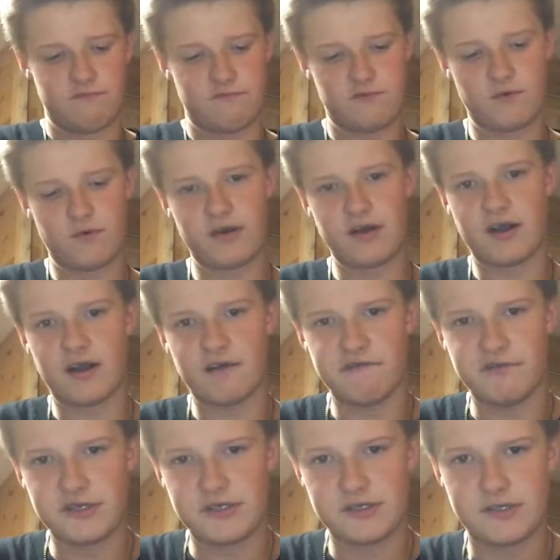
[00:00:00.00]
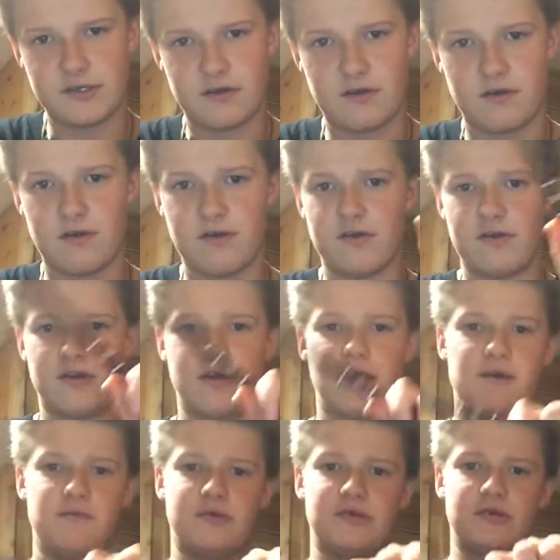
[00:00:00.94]
for where I fish, there aren't
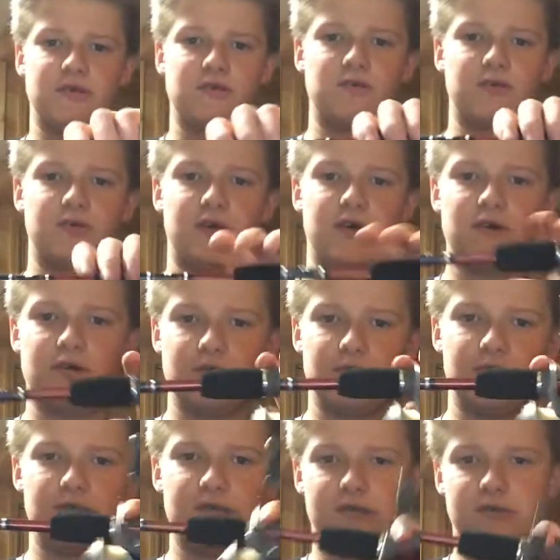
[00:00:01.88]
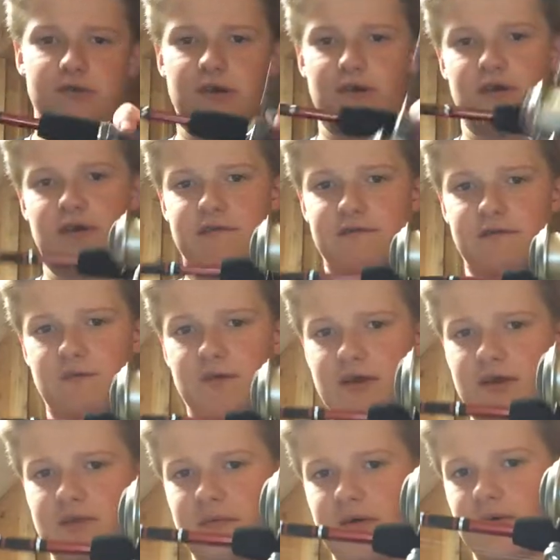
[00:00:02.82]
absolute toads, so I don't have to
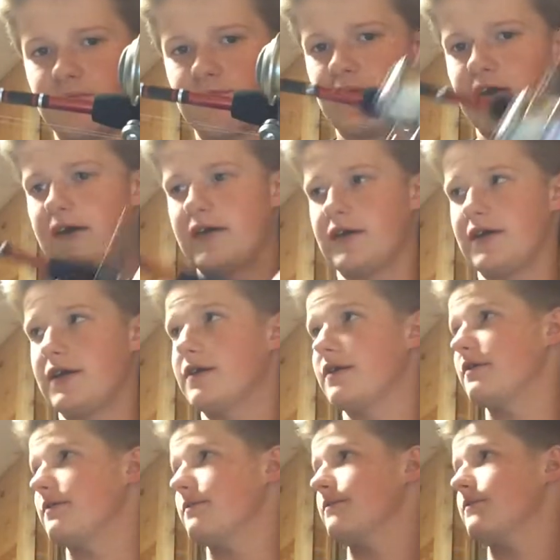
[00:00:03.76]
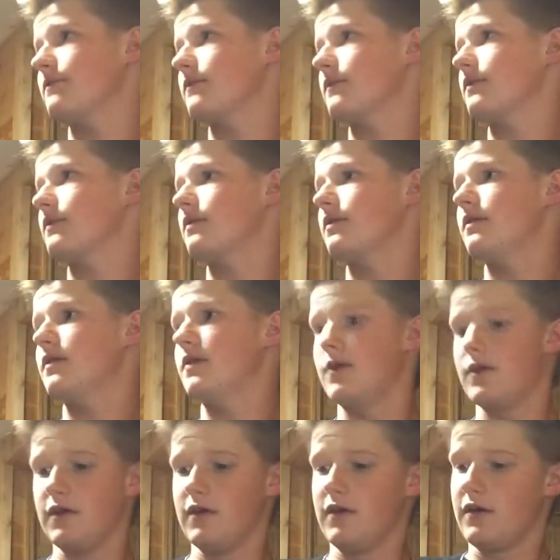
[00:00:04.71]
worry about buying a uh,
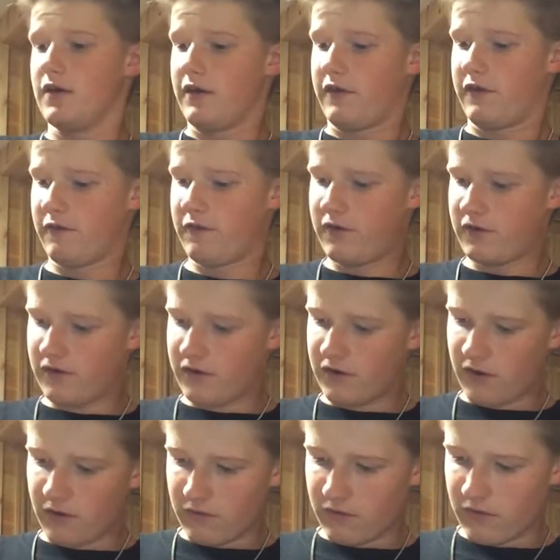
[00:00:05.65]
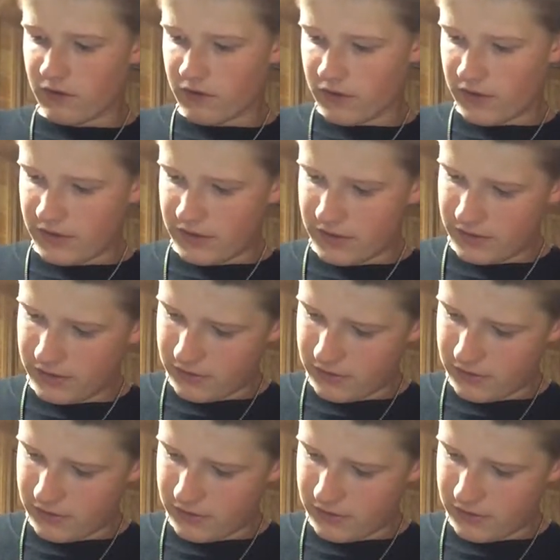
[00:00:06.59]
$300 rod,